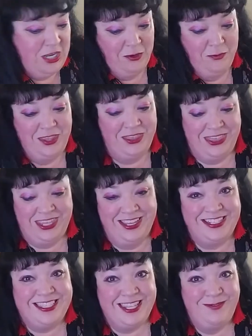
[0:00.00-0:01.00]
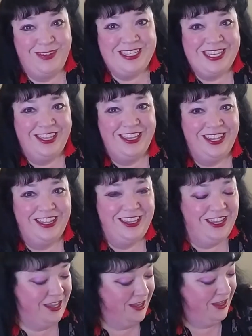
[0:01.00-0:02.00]
done with this, let me tell you.
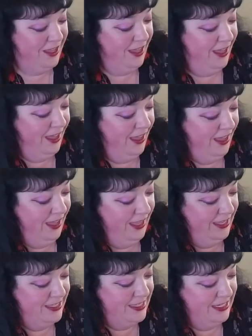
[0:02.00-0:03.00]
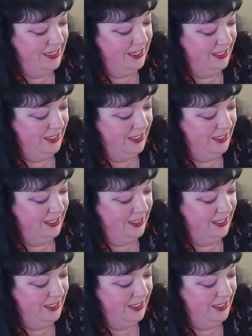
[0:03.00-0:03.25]
Let's see.